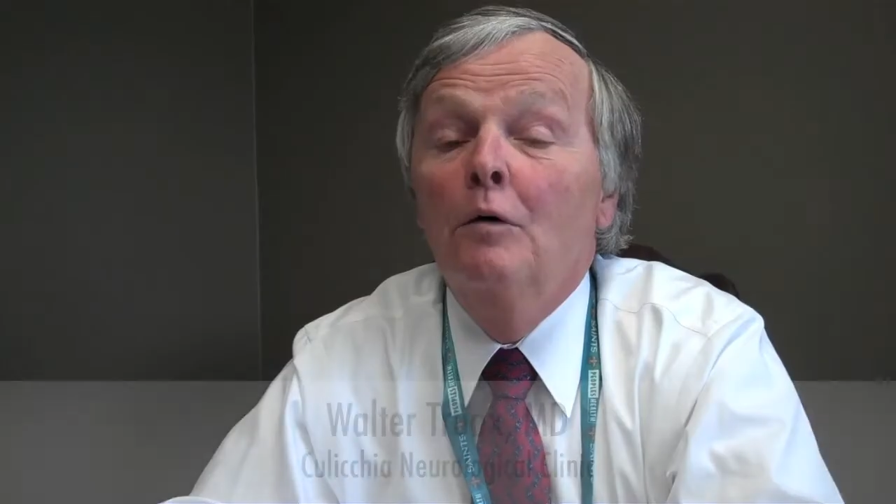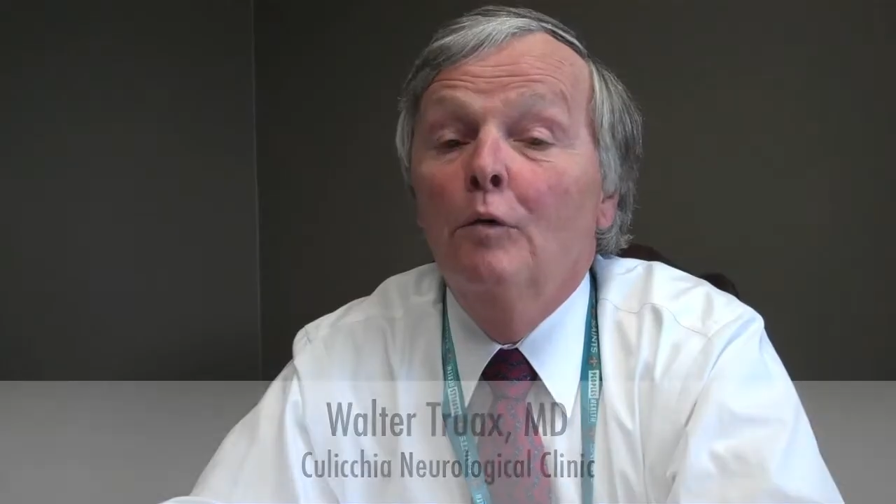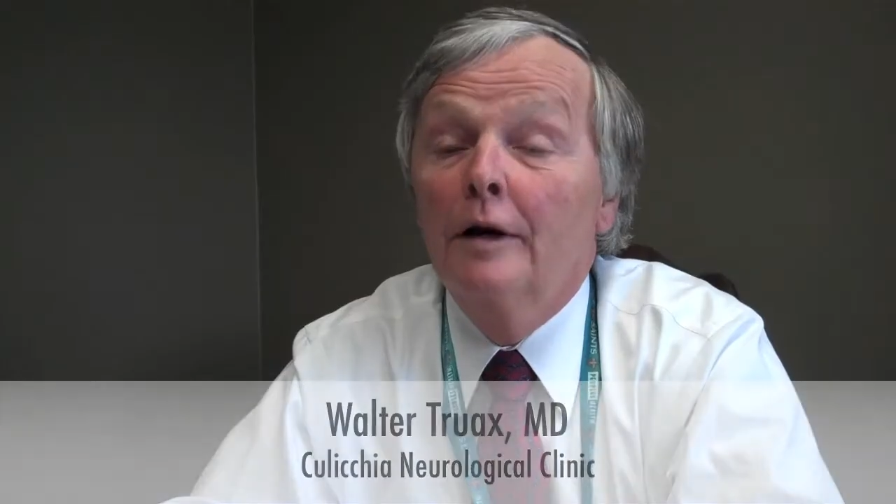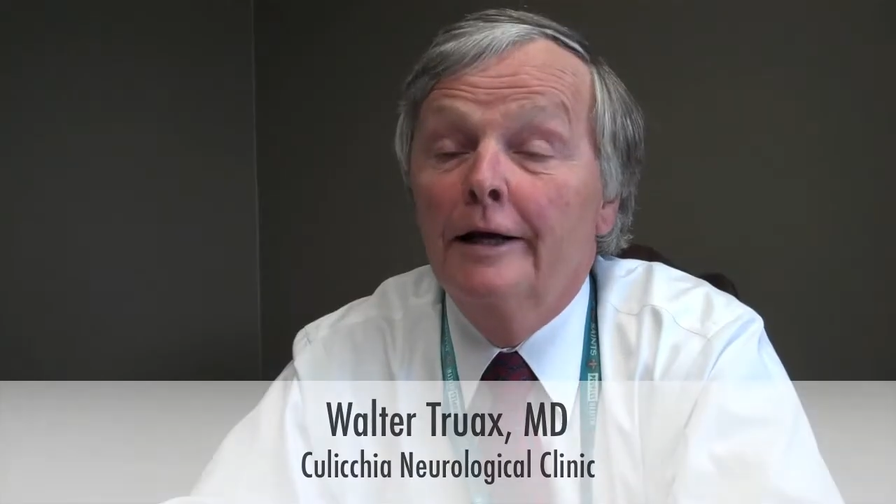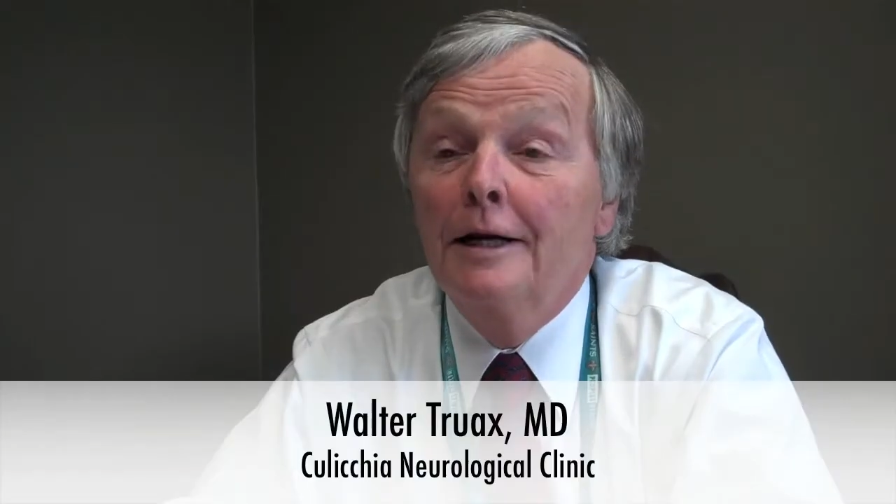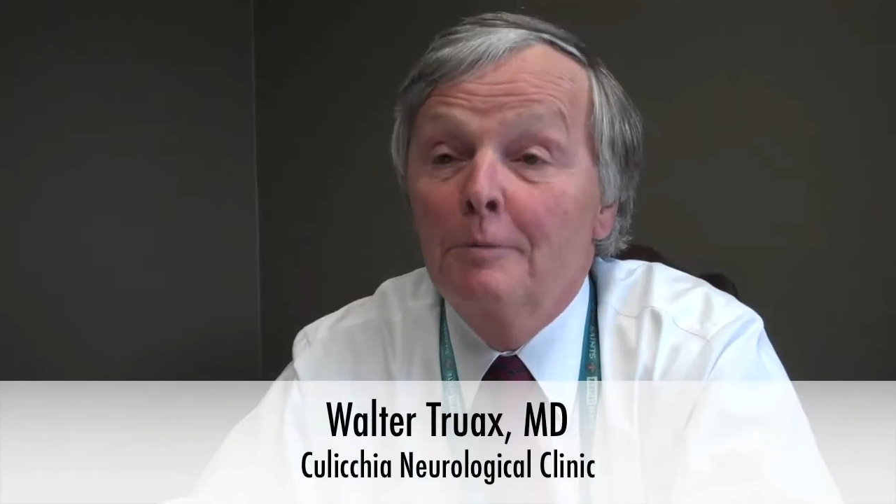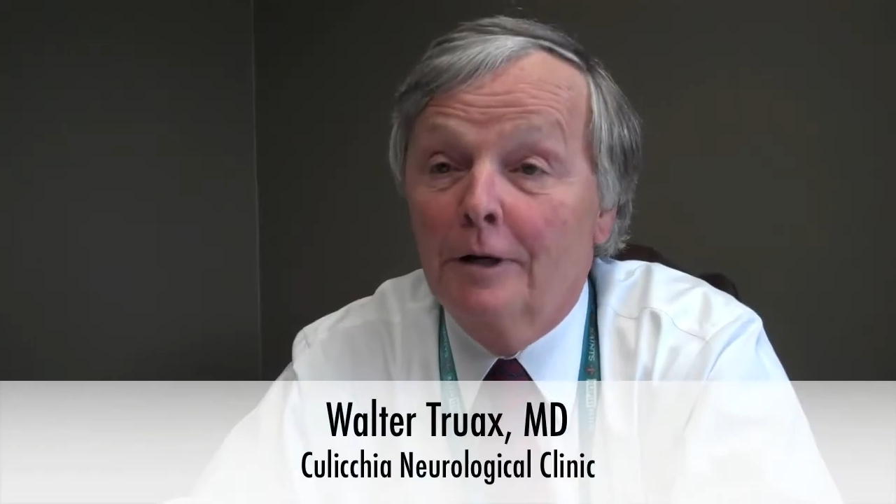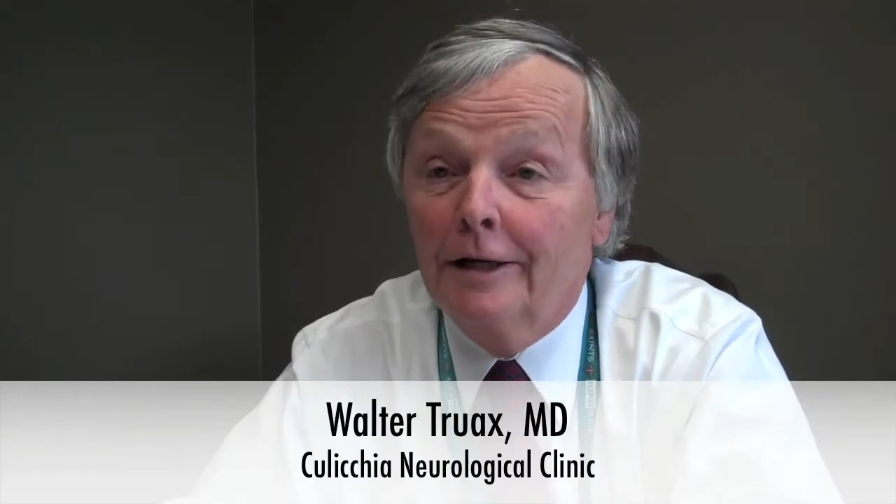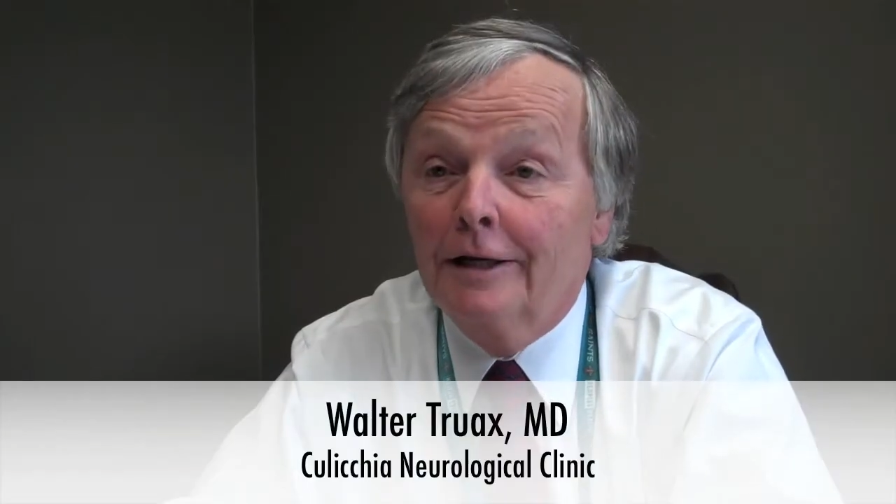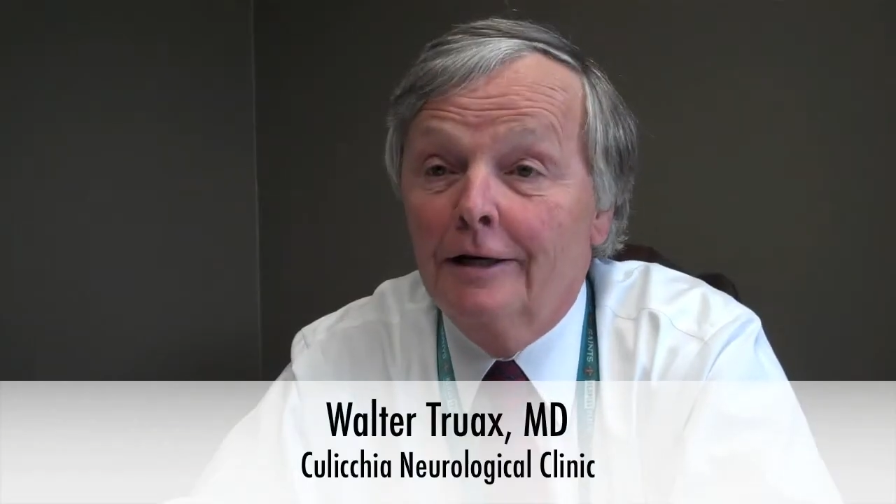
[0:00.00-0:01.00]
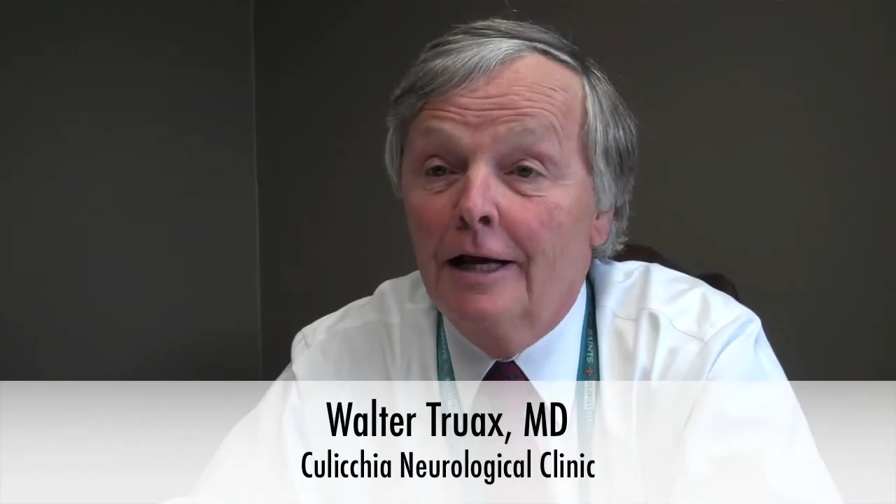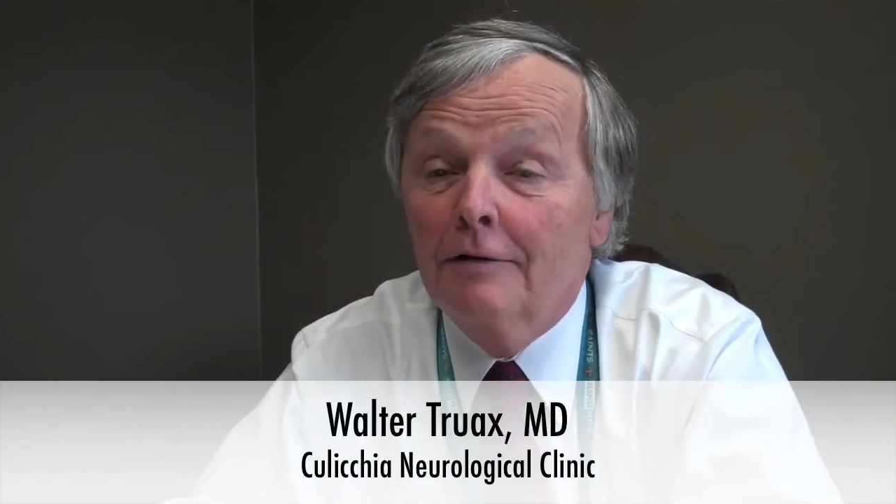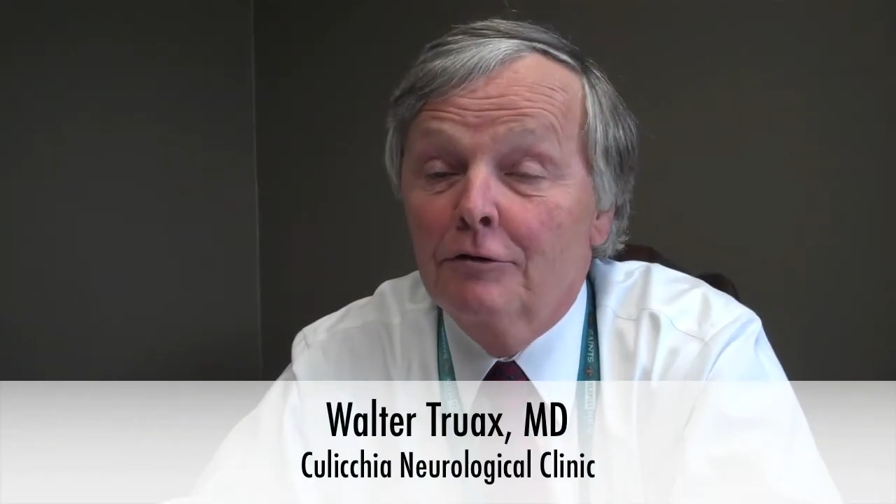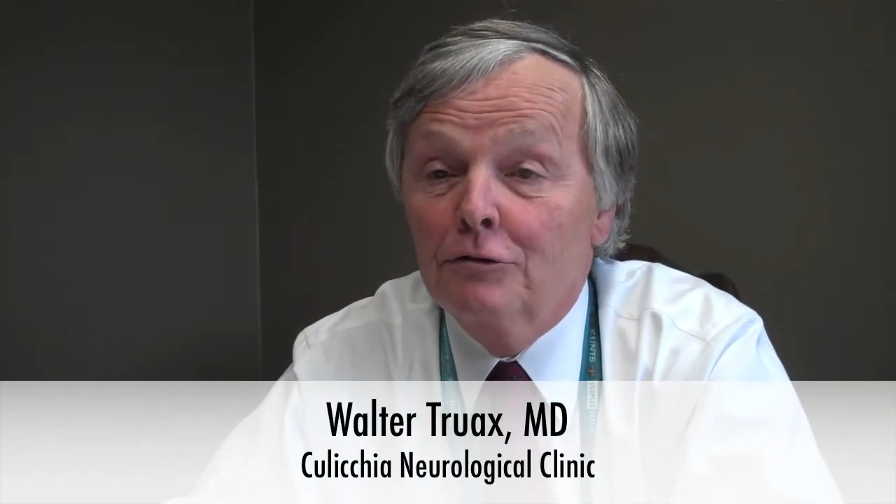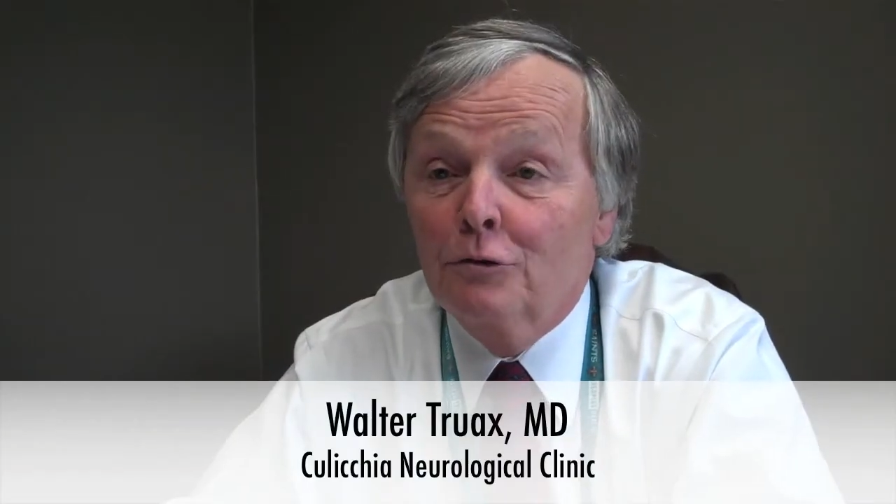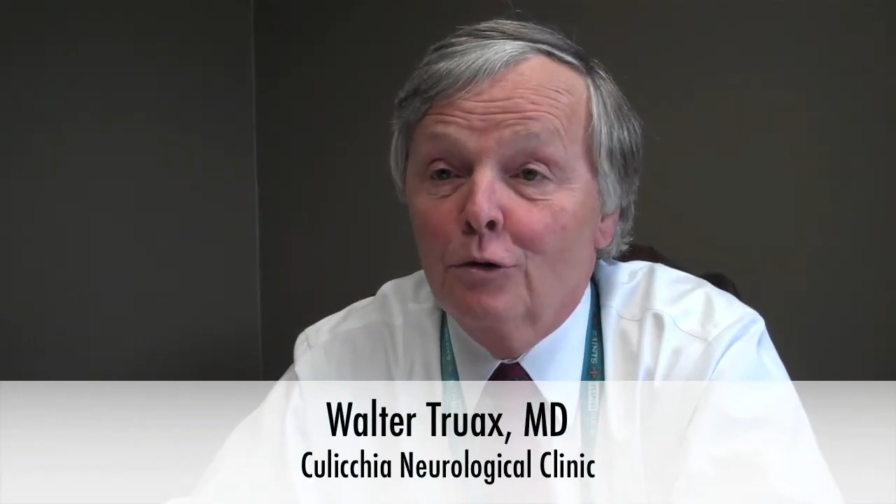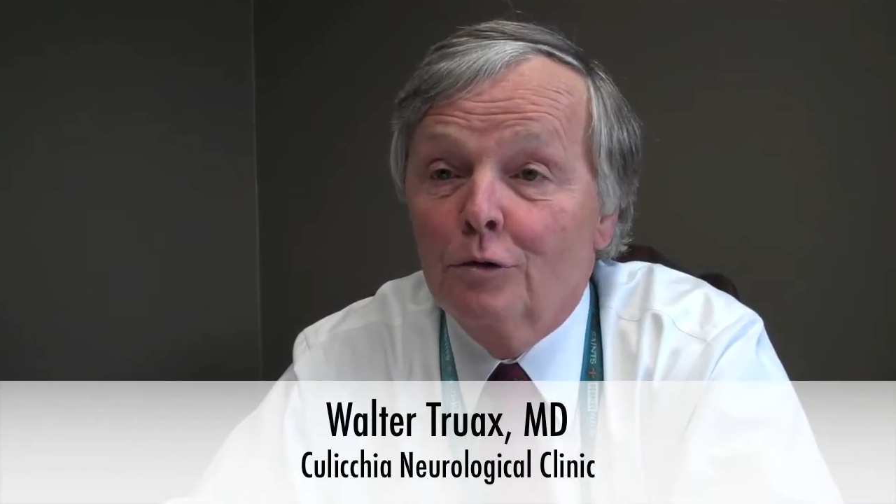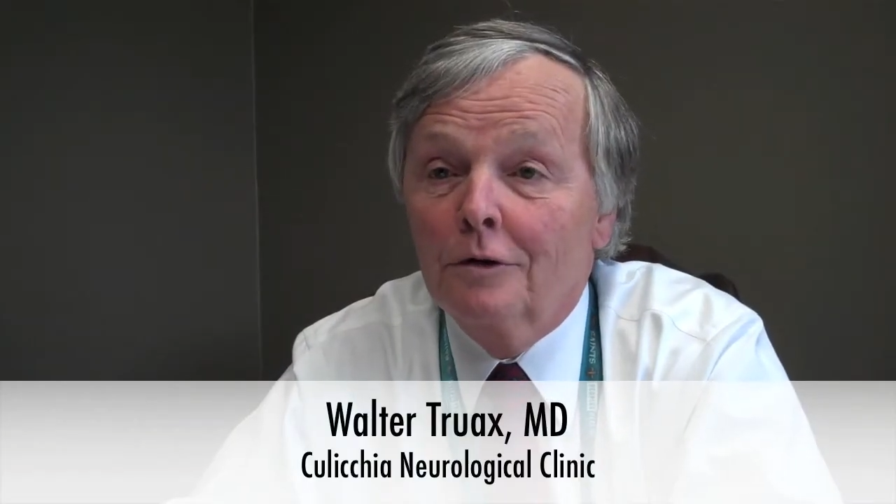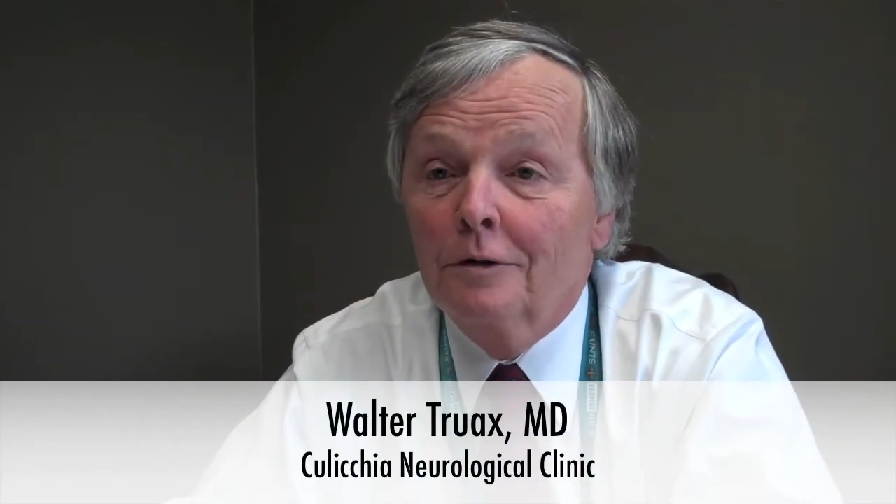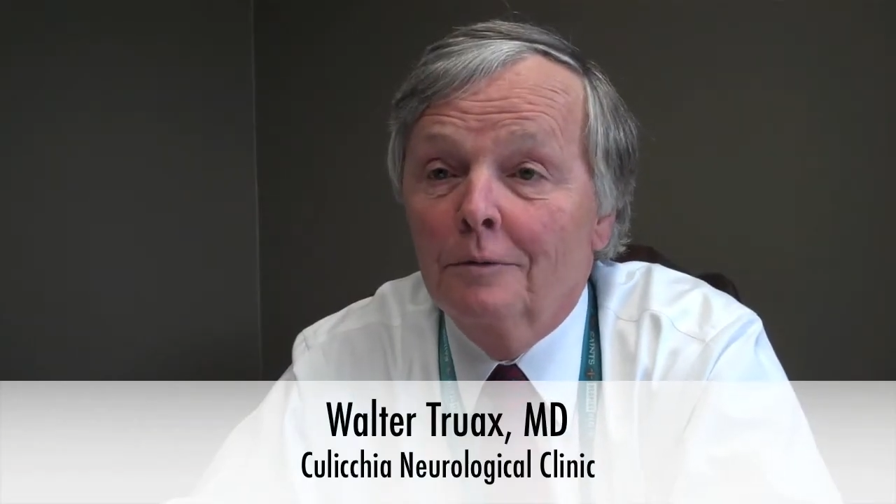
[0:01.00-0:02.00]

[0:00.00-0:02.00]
Well, anybody can have a stroke,